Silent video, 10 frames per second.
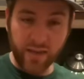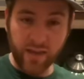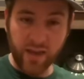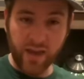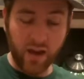
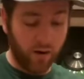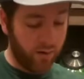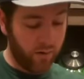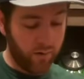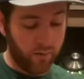
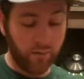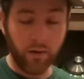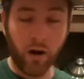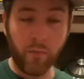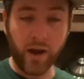here
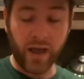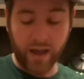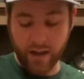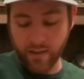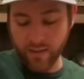on my
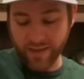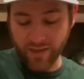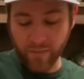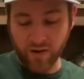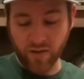hand, and then
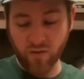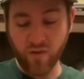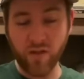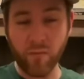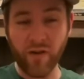I'm gonna
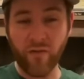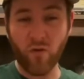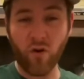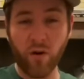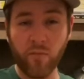squeeze on my
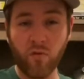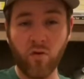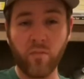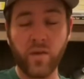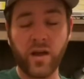forearm
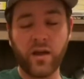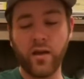toward me.